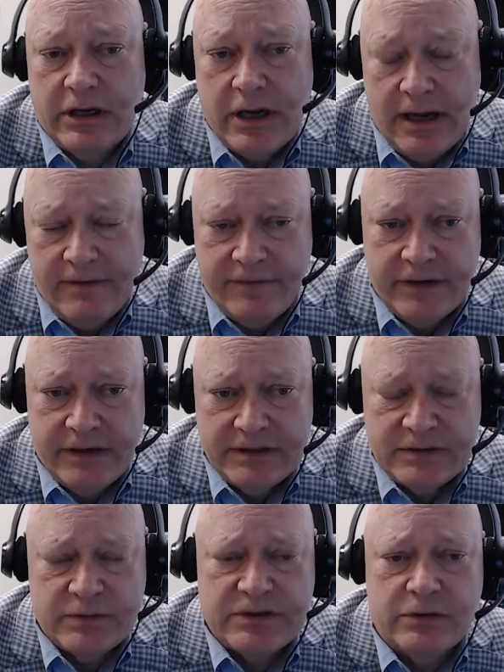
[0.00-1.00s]

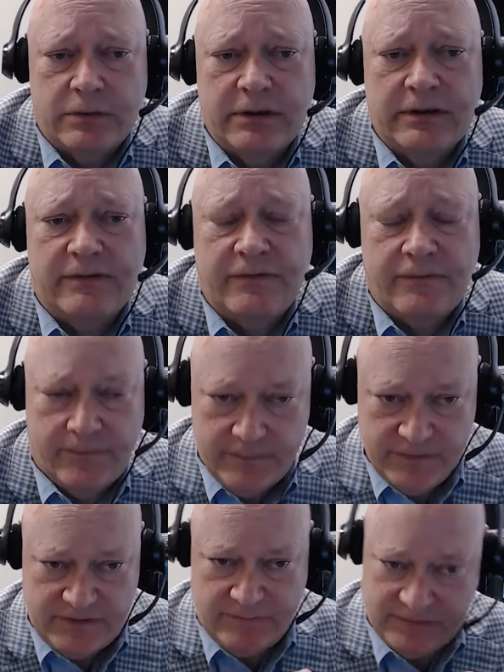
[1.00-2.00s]
confidence, restoring
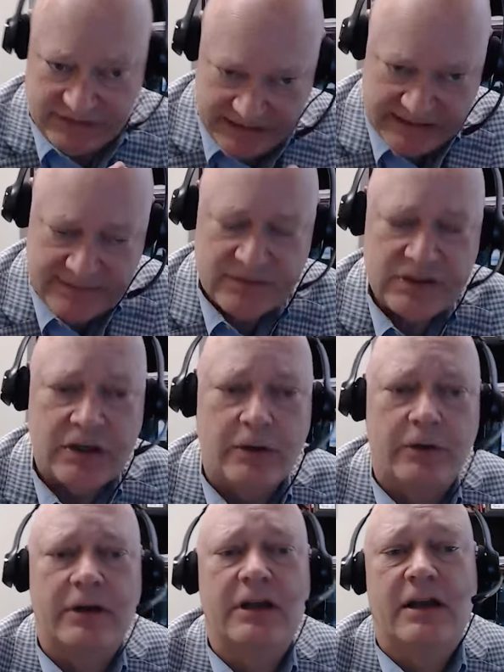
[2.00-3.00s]
sense of
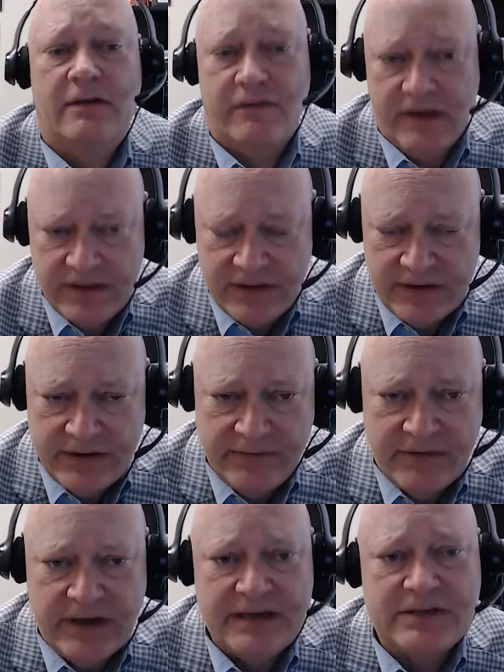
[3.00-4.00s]
security, and faith in the
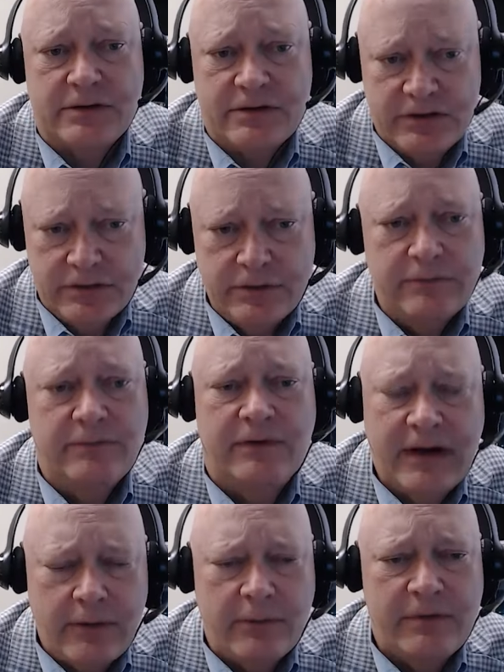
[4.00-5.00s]
device are two
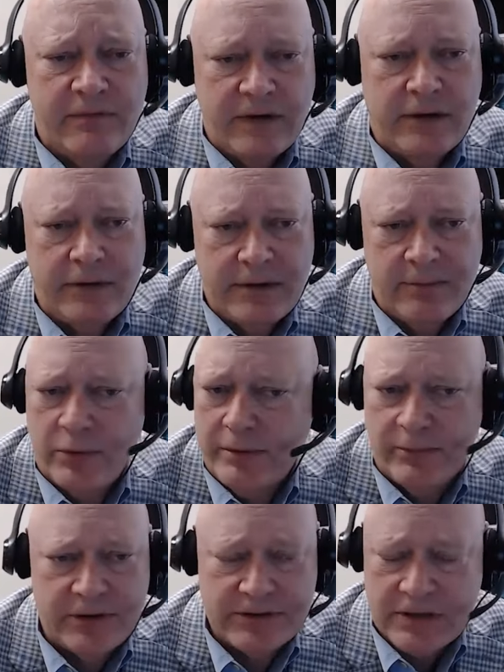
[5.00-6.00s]
very, very
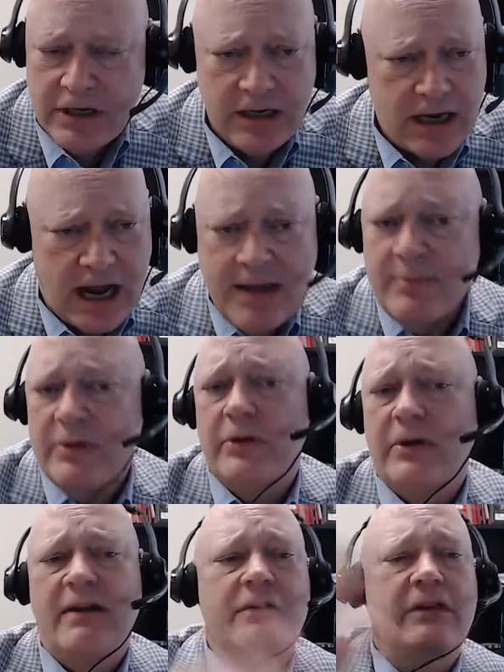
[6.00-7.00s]
important principles. I
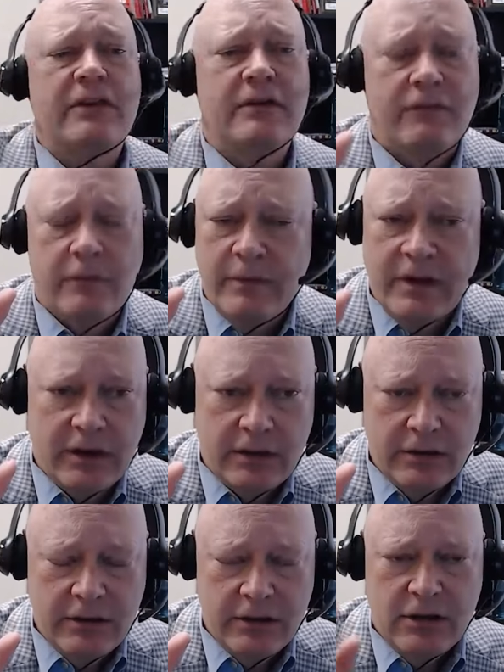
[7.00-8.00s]
build everything from there.
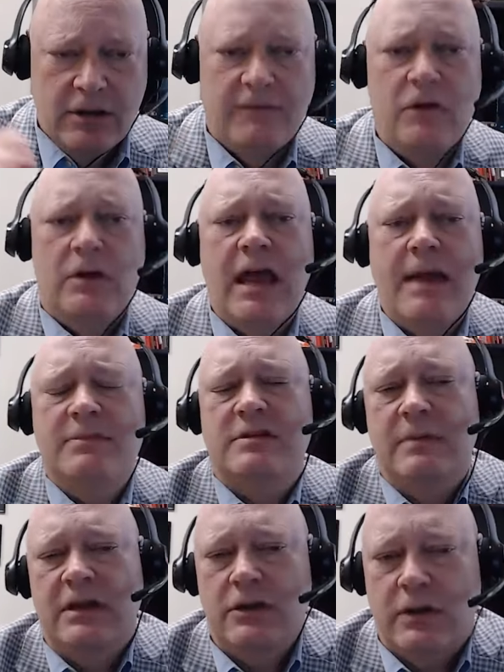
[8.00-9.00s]
If you came to
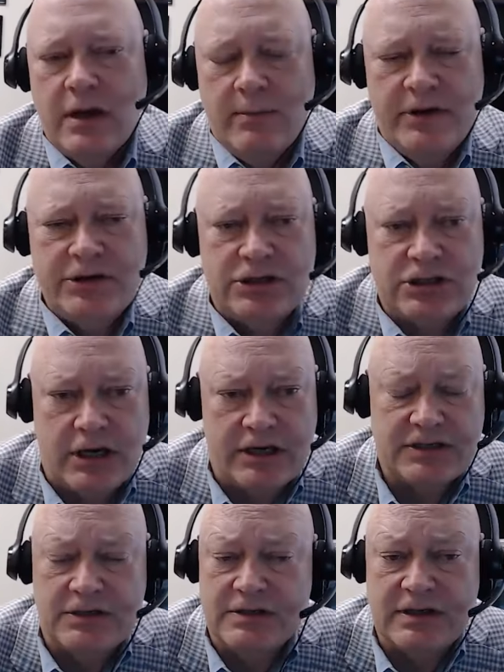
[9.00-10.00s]
me and you got a bunch of
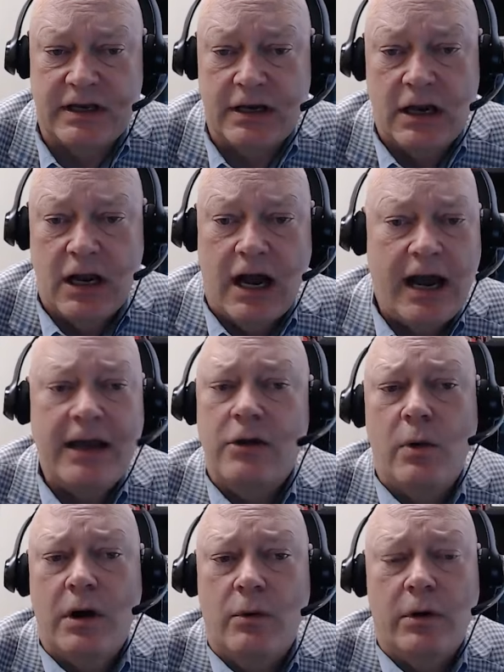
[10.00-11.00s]
shocks and you said, I
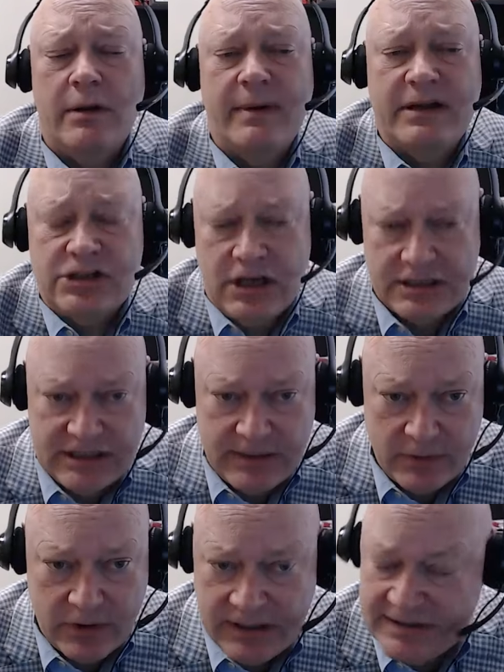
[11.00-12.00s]
don't want to worry about shocks
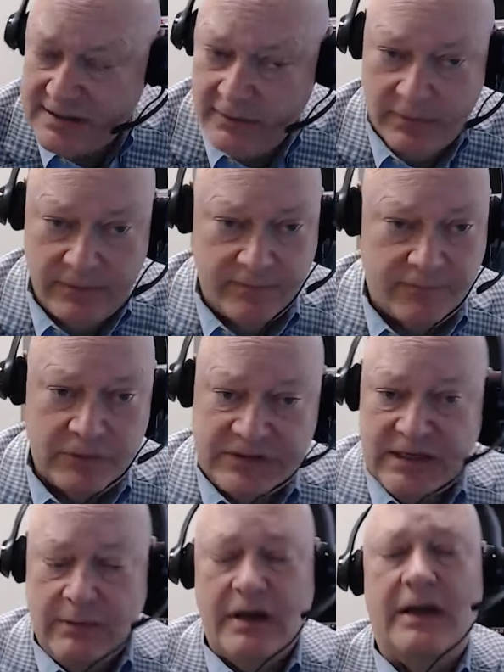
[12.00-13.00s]
anymore, I'd say, well, first
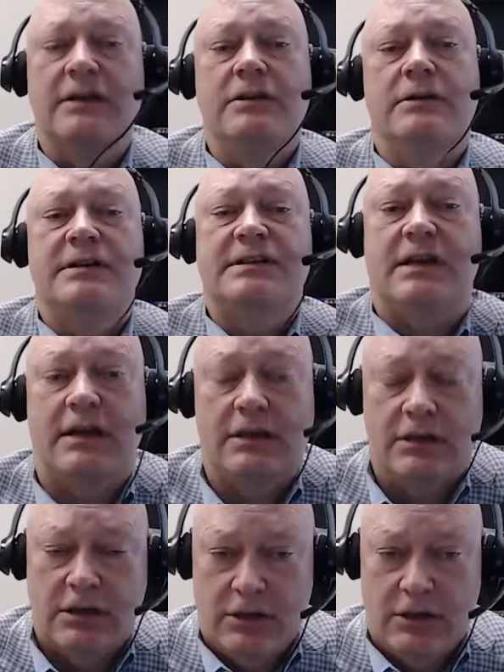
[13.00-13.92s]
thing we got to do is say,